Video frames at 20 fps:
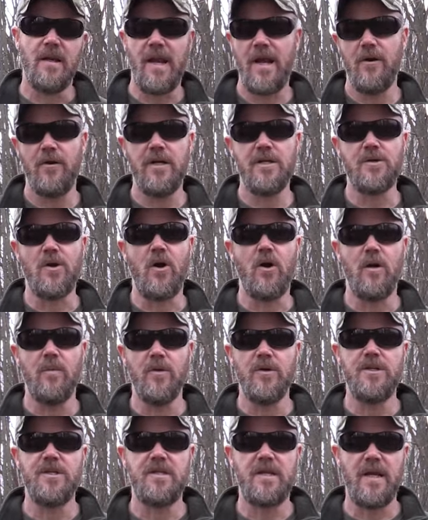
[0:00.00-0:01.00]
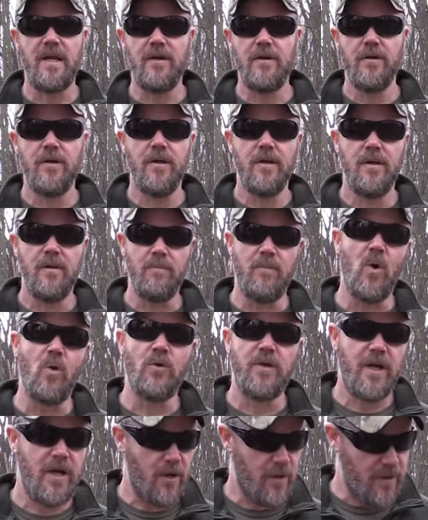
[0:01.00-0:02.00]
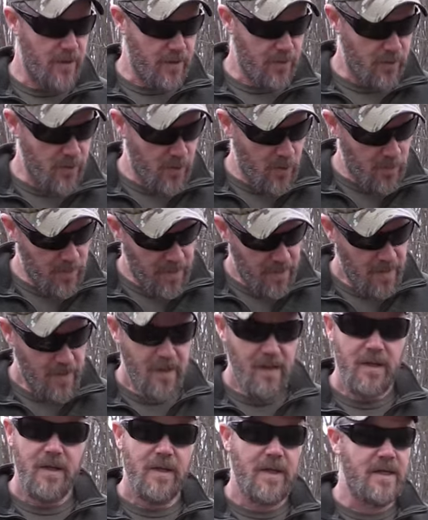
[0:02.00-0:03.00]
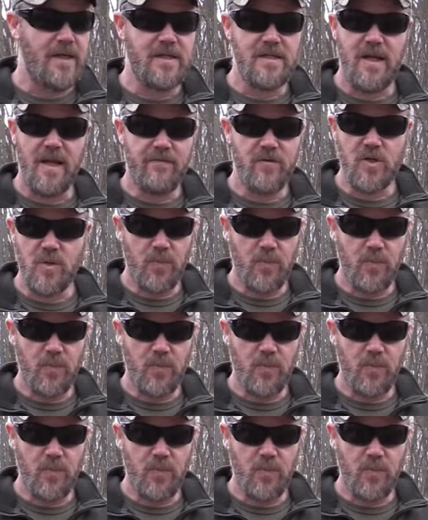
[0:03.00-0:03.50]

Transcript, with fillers: an Ares Armor standard bolt carrier group it doesn't have a